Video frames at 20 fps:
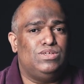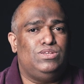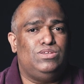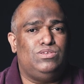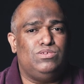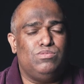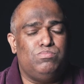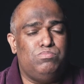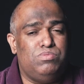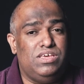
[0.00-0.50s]

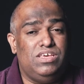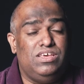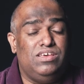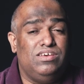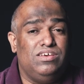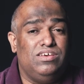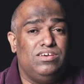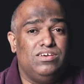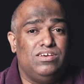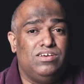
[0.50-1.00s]
to be
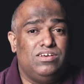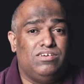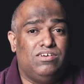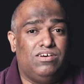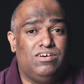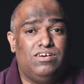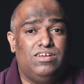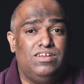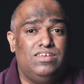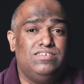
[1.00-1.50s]

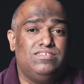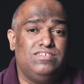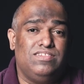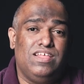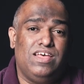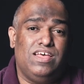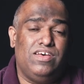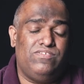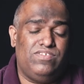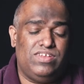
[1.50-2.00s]
on his
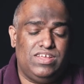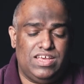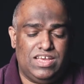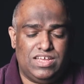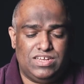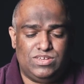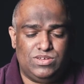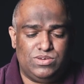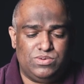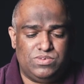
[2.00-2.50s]
left
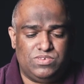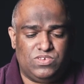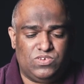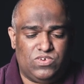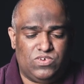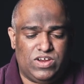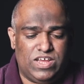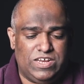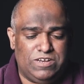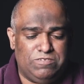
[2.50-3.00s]
and to his
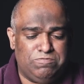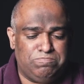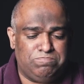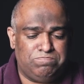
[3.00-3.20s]
right.